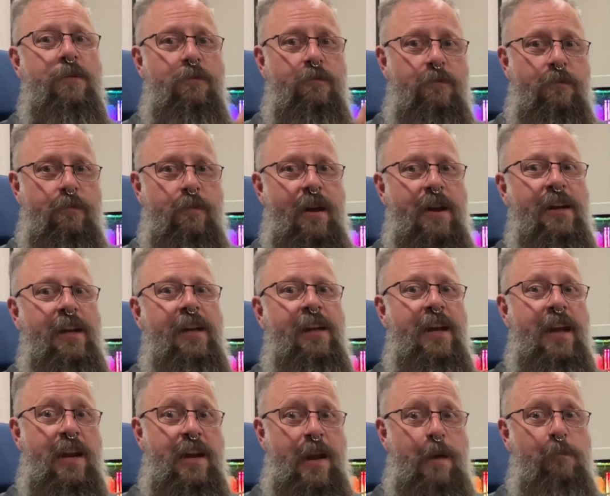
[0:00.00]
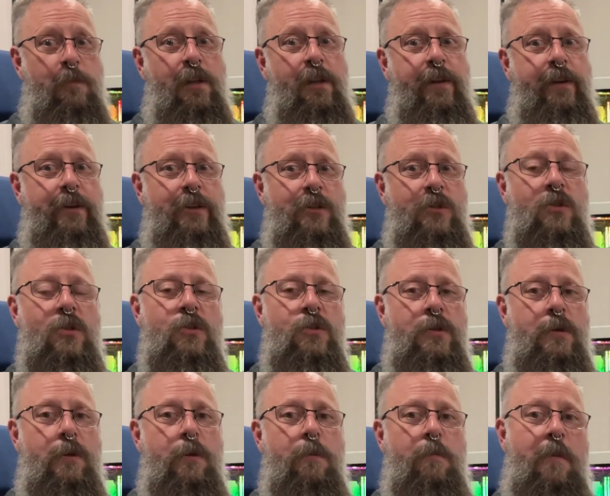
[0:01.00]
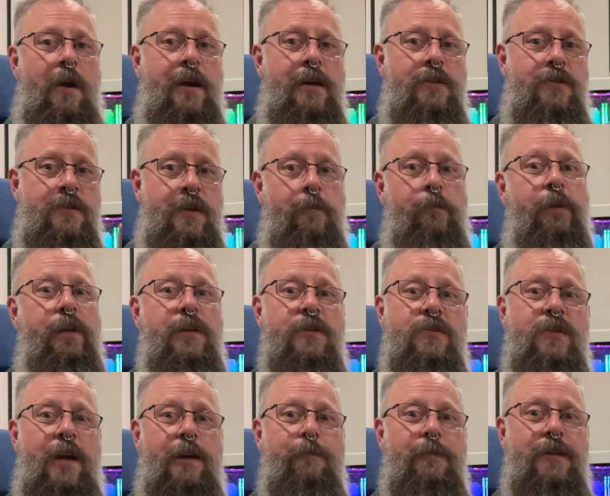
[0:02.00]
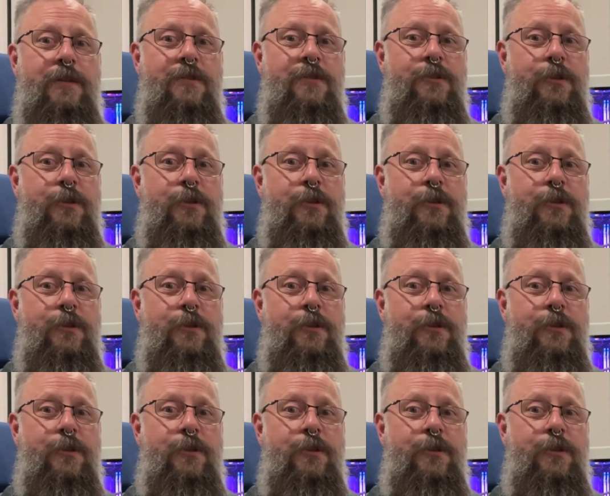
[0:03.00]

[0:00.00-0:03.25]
running an emulator to do my assembly assignments.